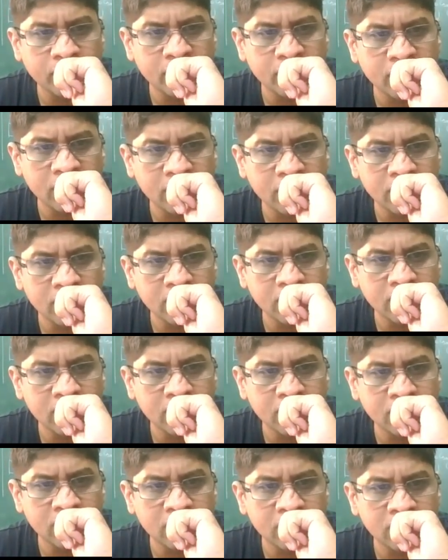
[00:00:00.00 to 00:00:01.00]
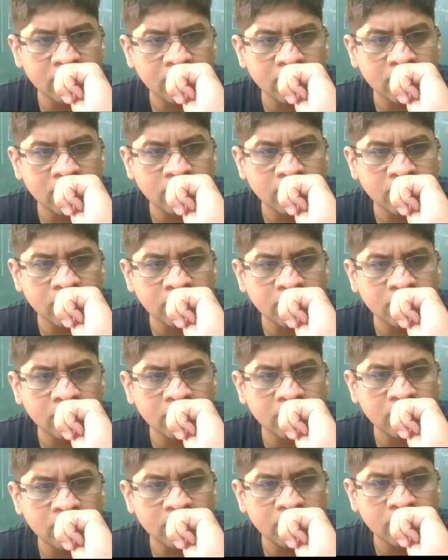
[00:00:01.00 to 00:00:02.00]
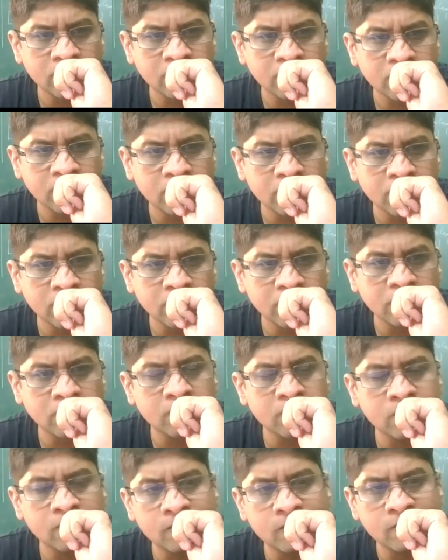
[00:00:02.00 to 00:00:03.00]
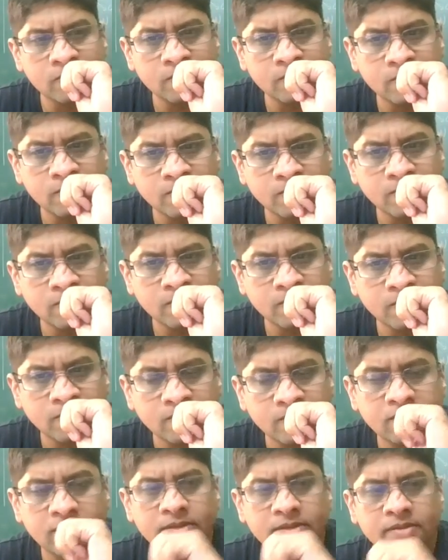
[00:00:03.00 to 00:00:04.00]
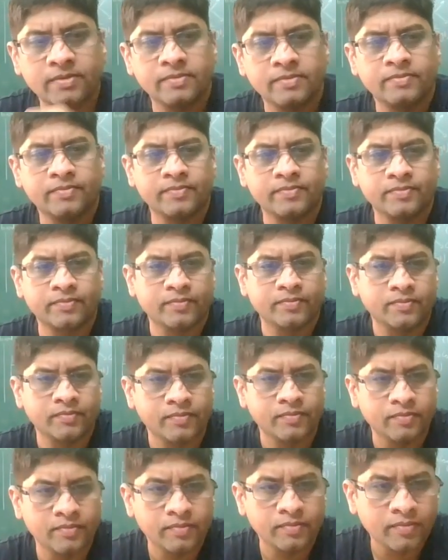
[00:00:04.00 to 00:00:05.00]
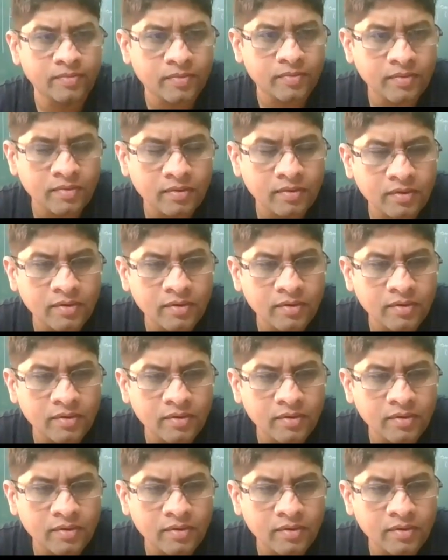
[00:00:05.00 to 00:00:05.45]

[no speech]